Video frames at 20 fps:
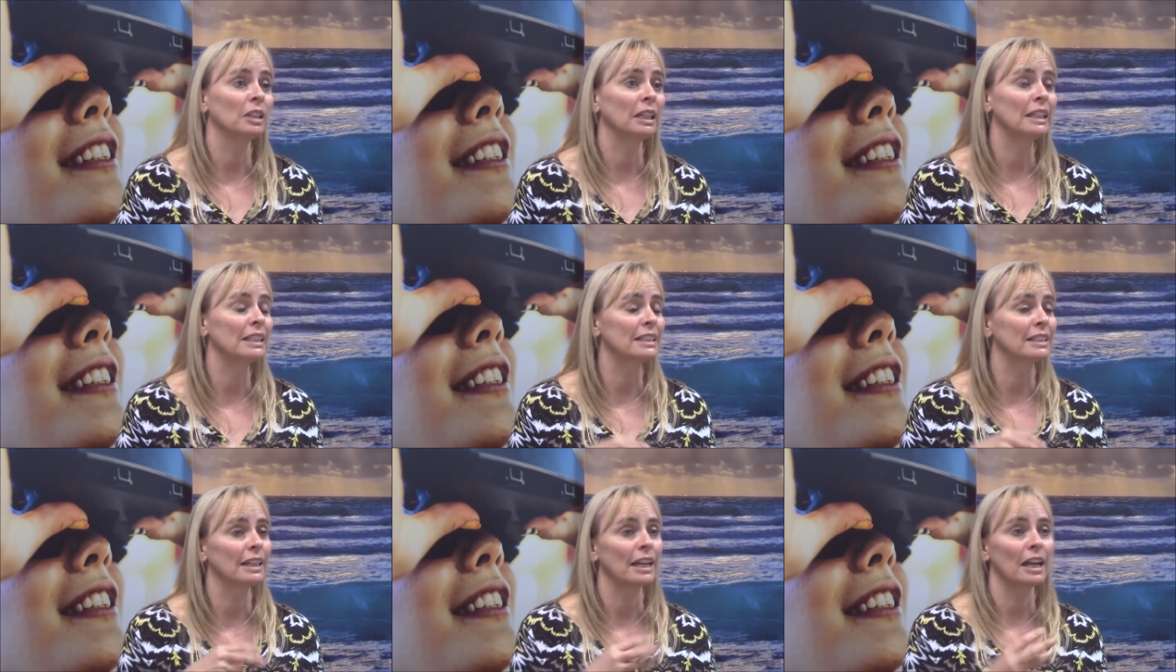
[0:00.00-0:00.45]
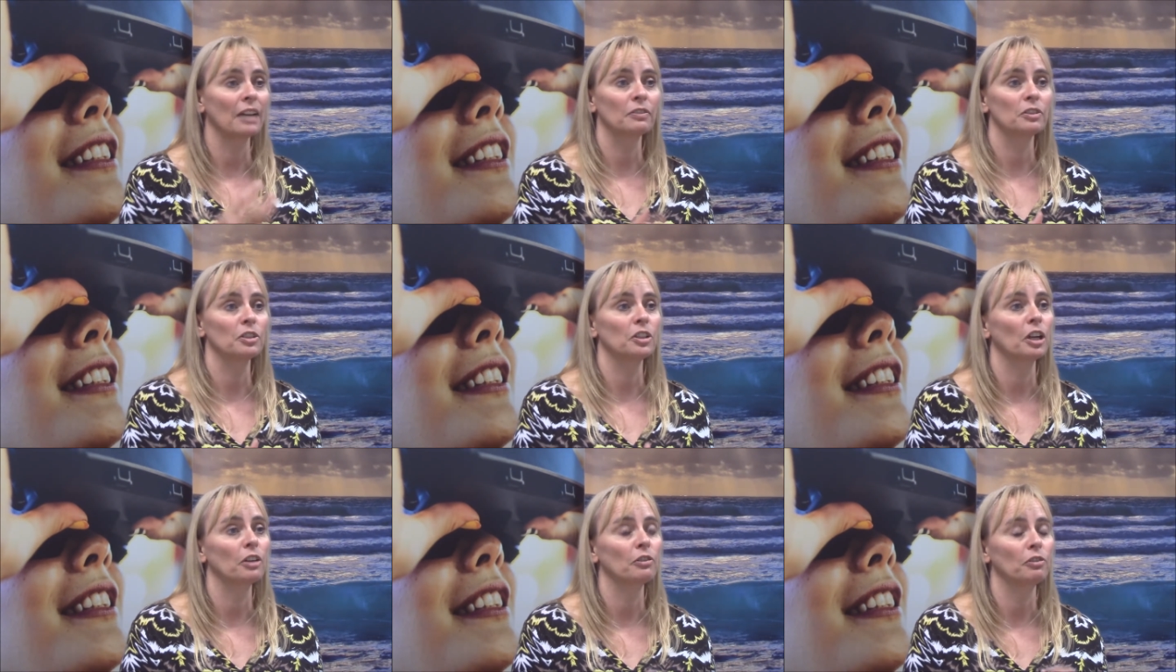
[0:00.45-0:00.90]
Kids that have
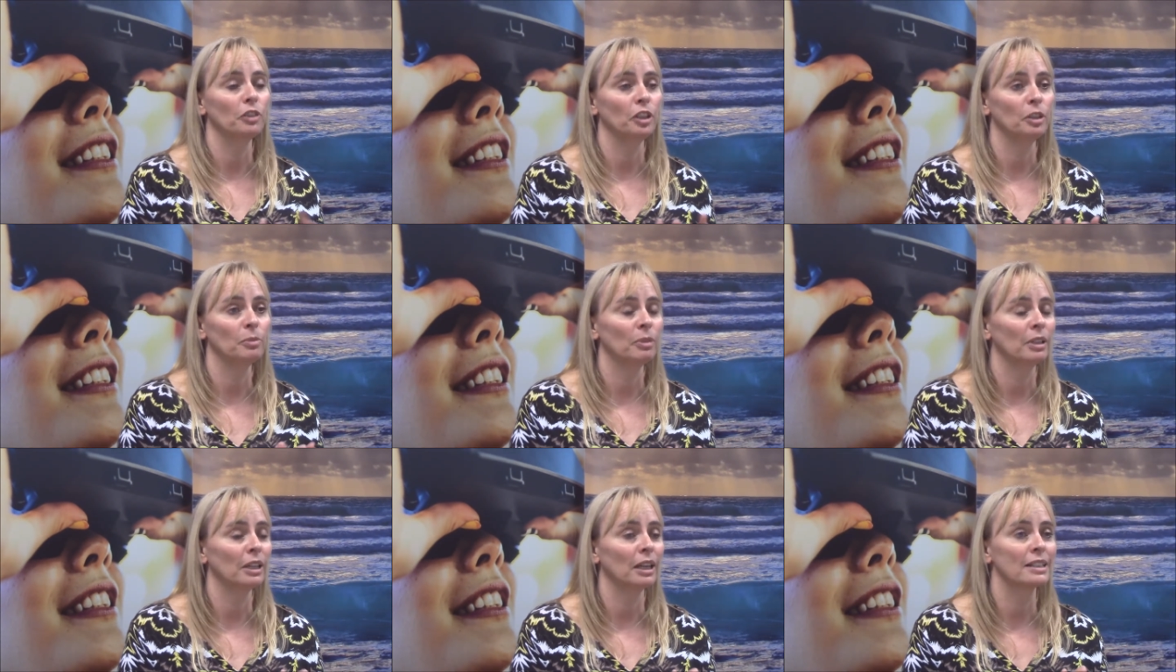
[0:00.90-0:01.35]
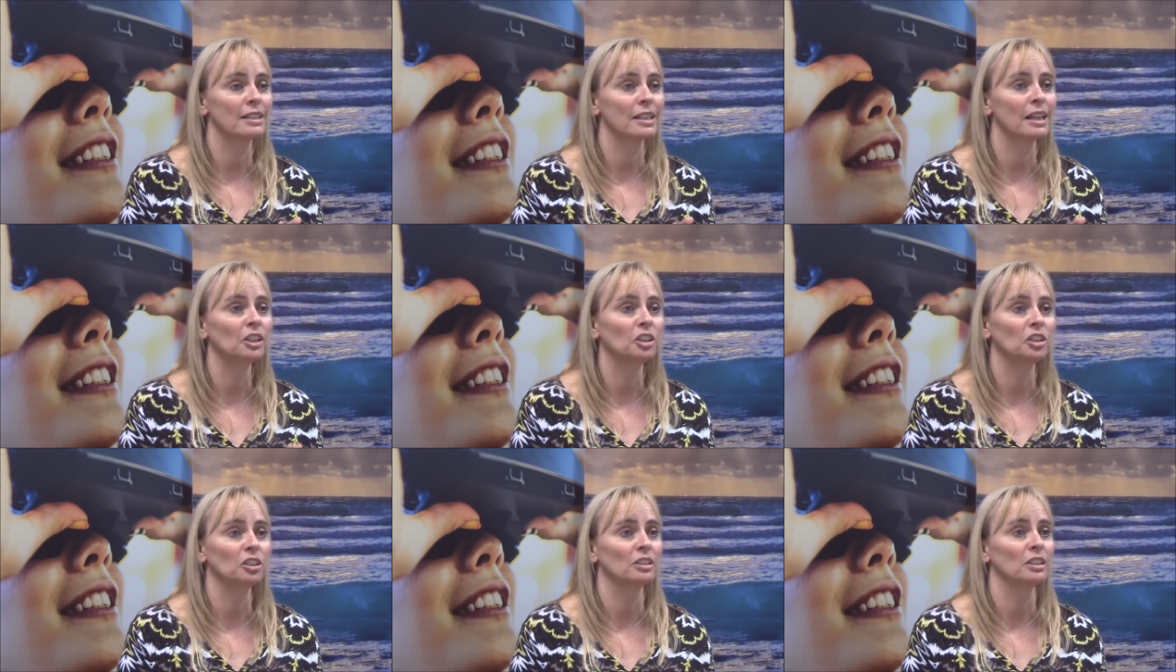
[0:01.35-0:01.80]
to go for
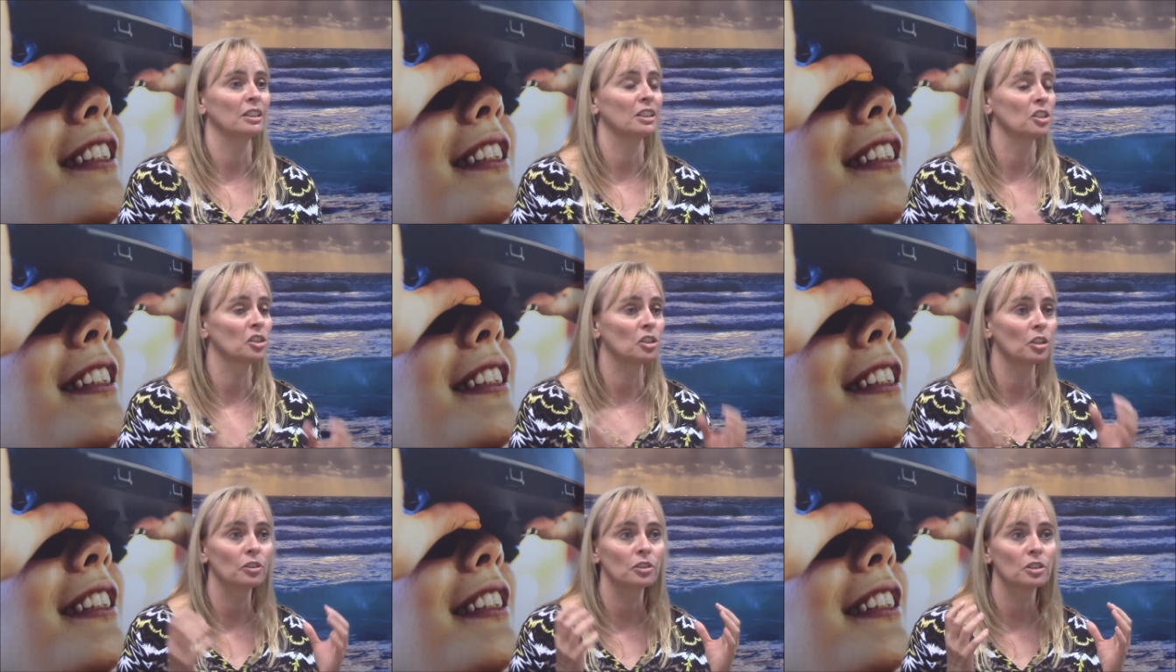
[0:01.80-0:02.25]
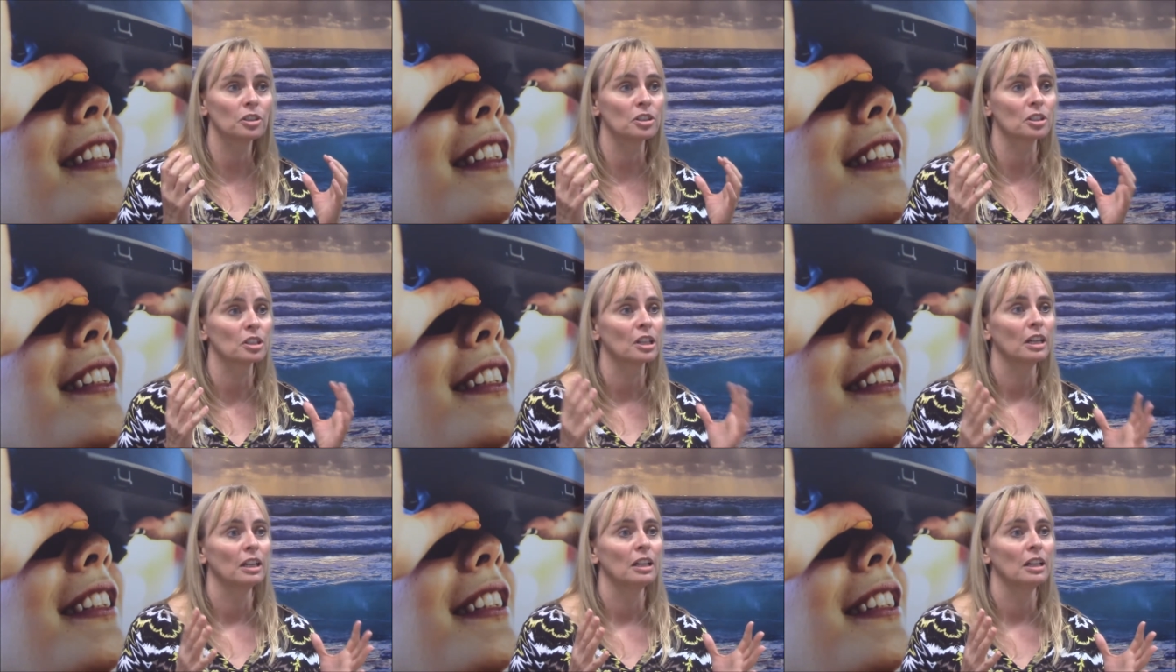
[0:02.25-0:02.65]
immunization, it's not this